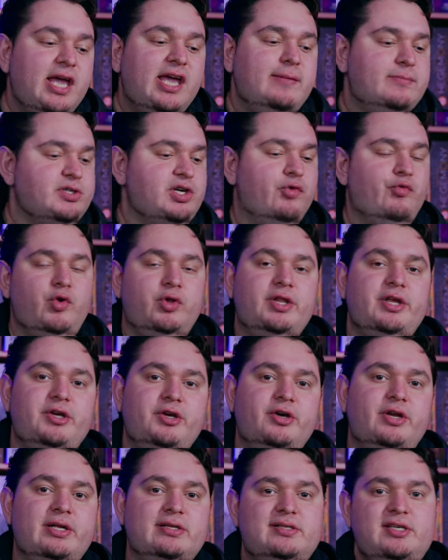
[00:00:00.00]
games are really
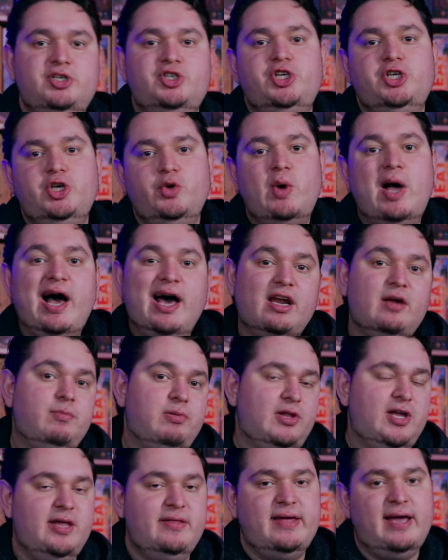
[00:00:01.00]
good at teaching you how to
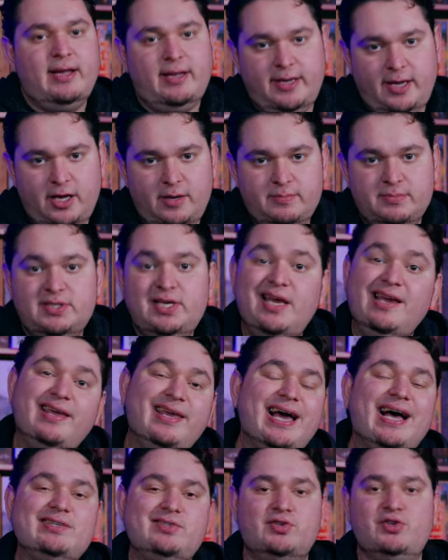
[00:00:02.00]
play that game. Take
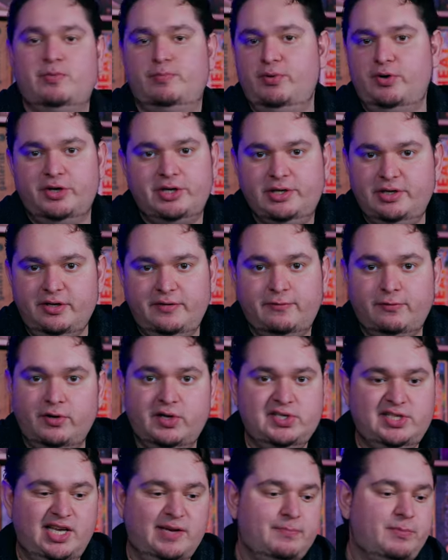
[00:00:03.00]
Castles of Burgundy, for
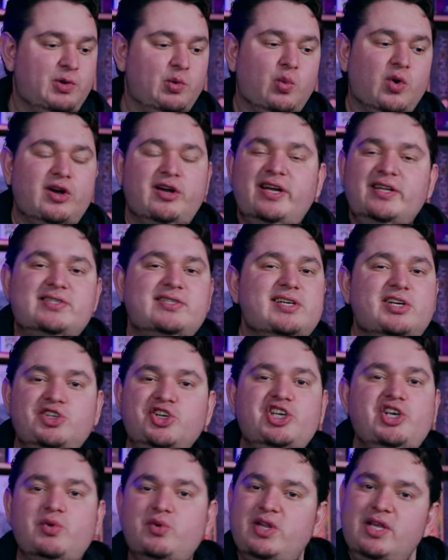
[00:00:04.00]
example, where it's
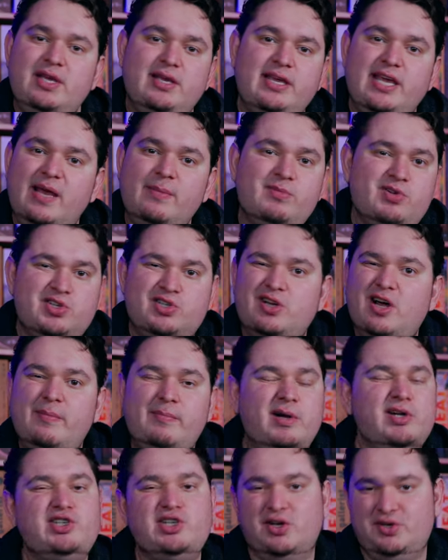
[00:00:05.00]
such a unique game, there's not
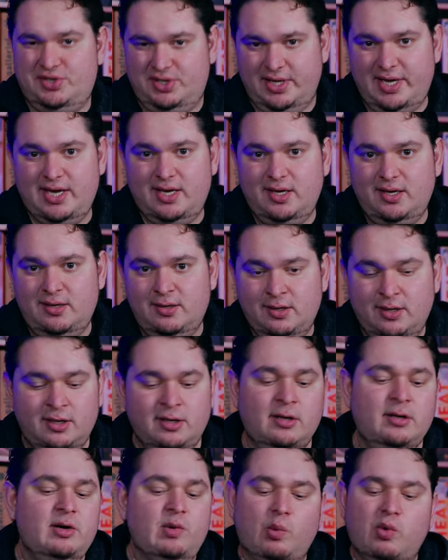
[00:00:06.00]
much else like it.
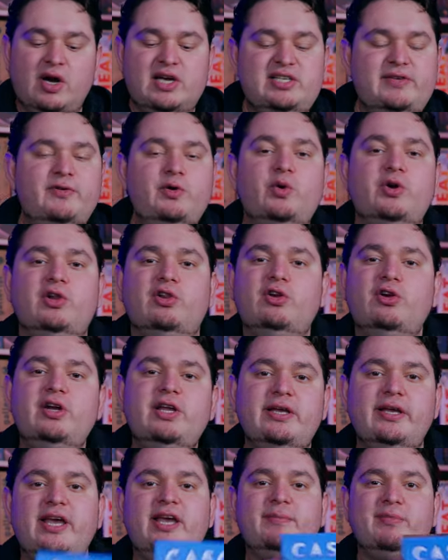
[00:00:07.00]
Whereas if you were to learn
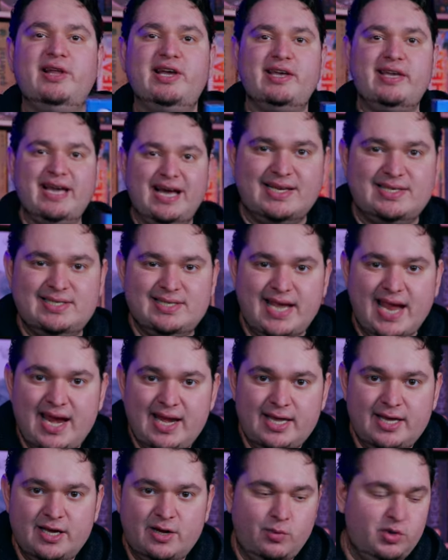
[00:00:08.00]
a game like
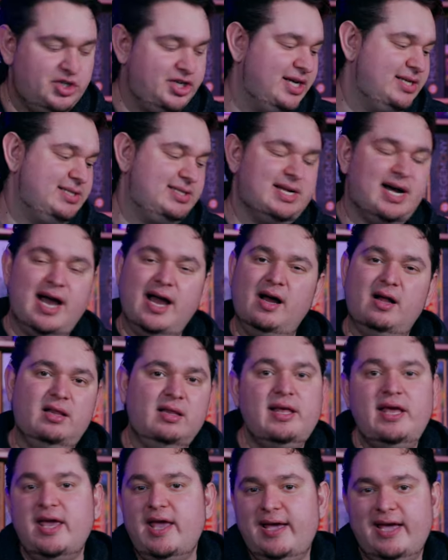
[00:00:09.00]
Cascadia, which has tile
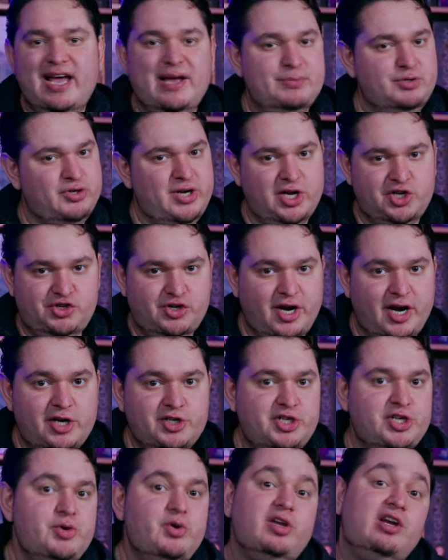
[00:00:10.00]
laying, abstract
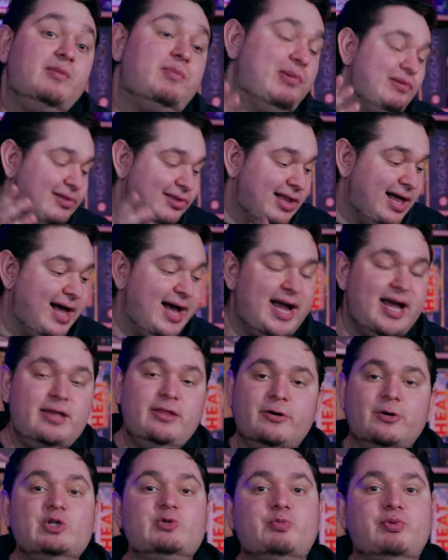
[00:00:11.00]
strategy, you can apply
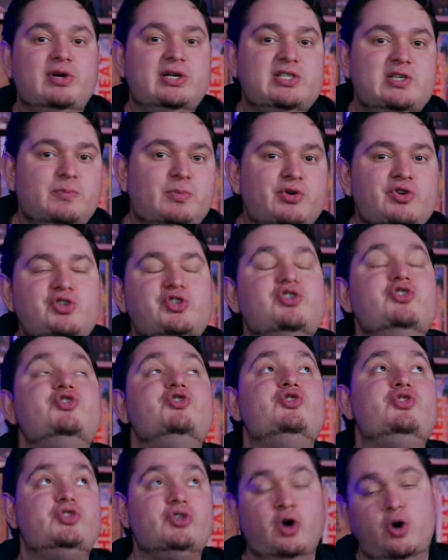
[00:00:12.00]
those principles to
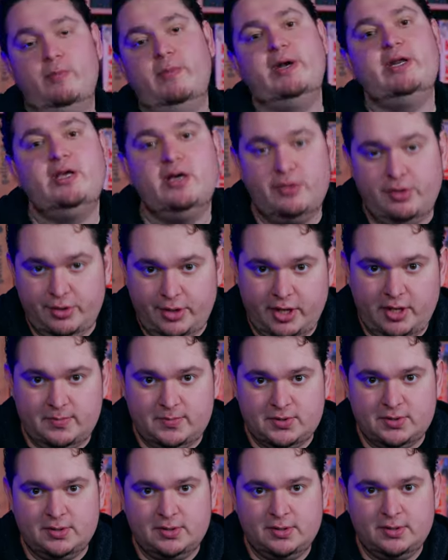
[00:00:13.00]
so many other
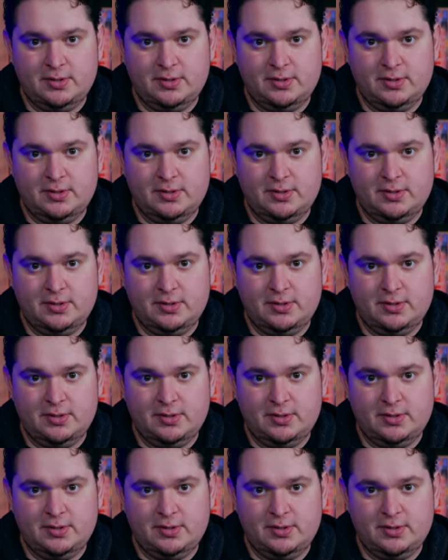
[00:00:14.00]
games.